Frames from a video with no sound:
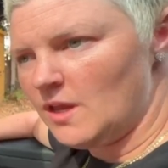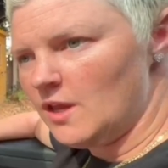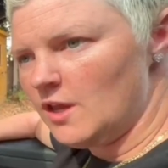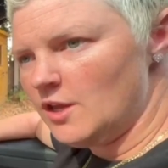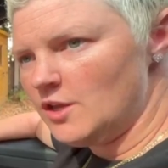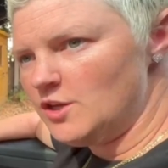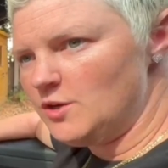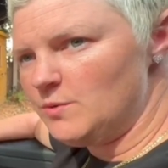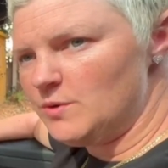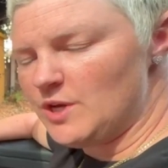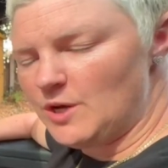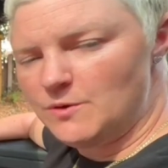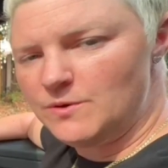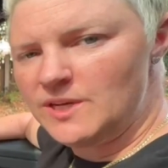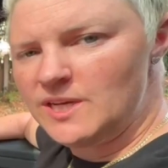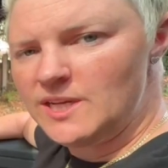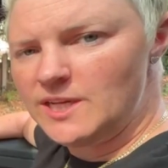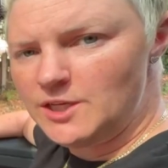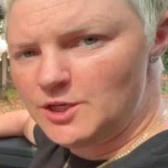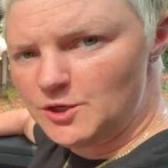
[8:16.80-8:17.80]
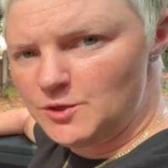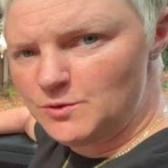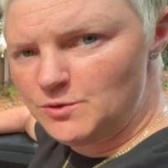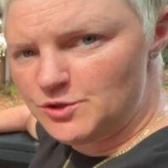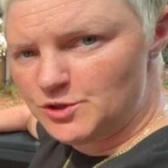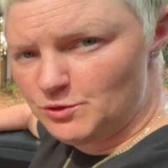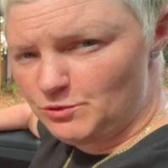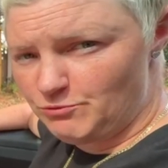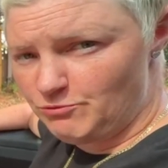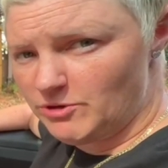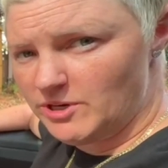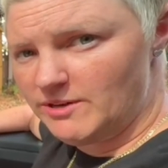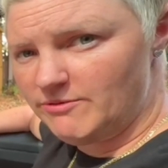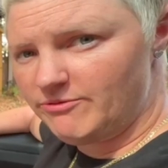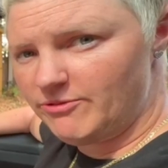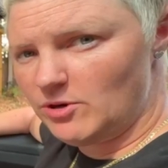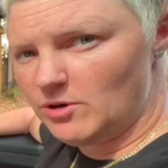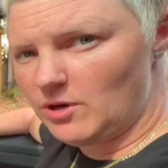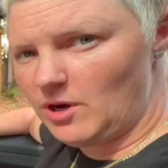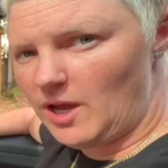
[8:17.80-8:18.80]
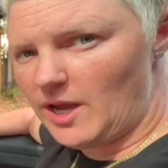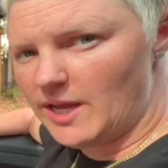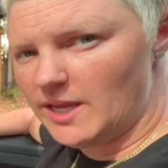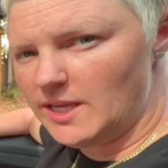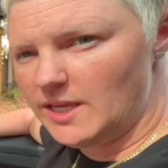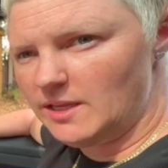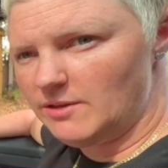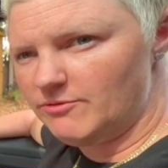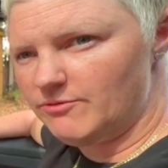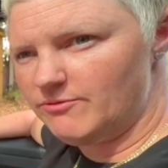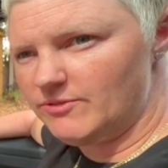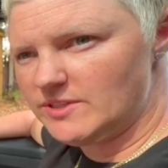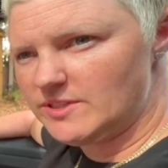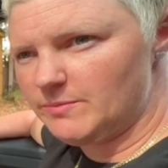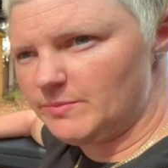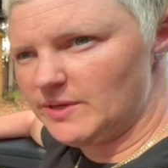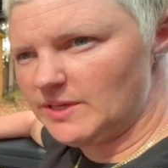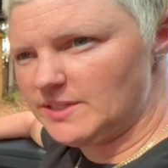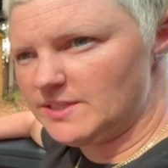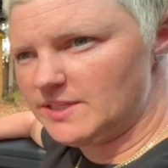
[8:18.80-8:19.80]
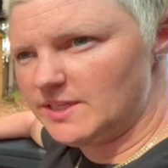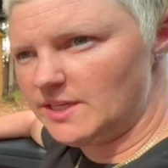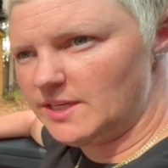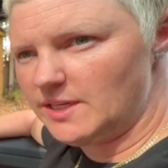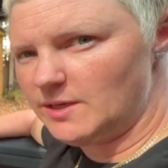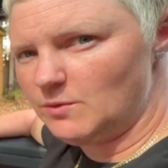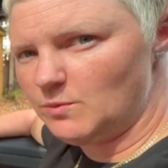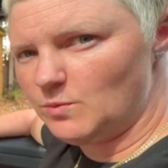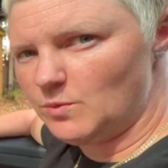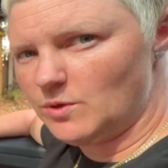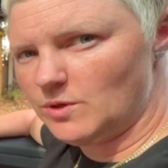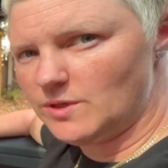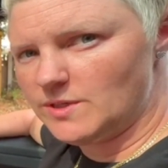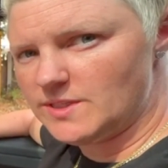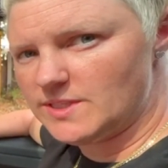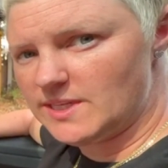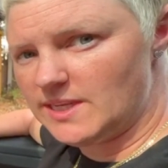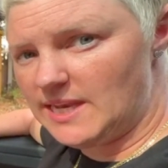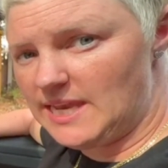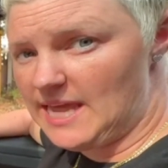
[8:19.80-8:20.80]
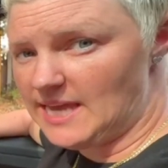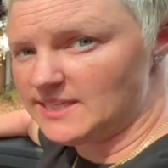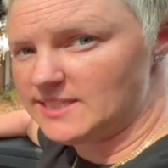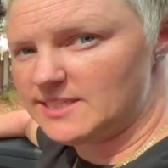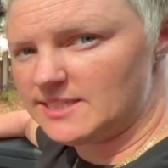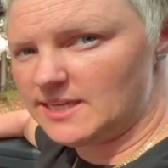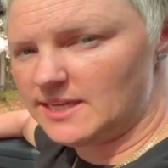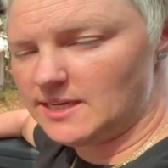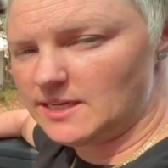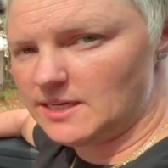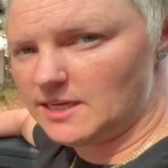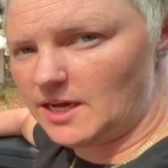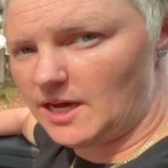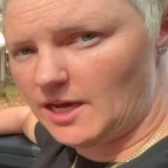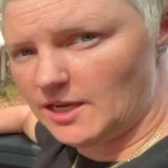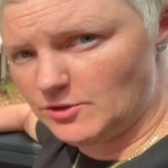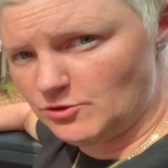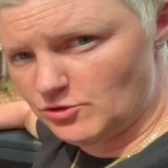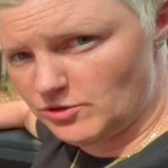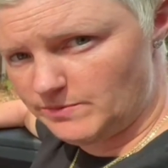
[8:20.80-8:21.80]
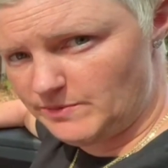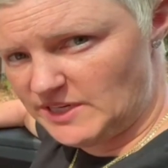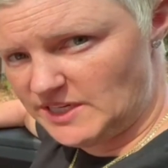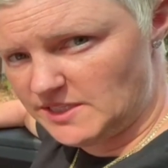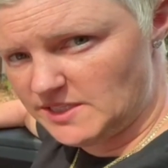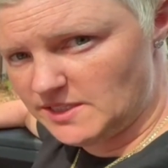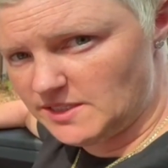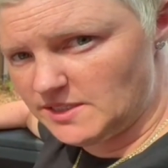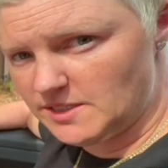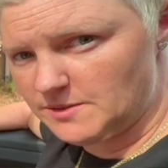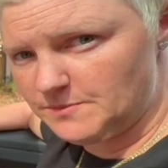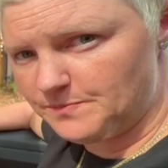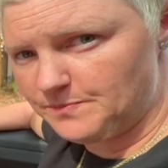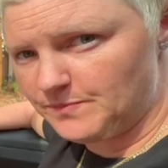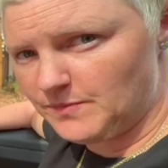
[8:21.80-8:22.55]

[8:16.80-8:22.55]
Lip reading: You would only use your rear fog light if visibility was less than 100 metres.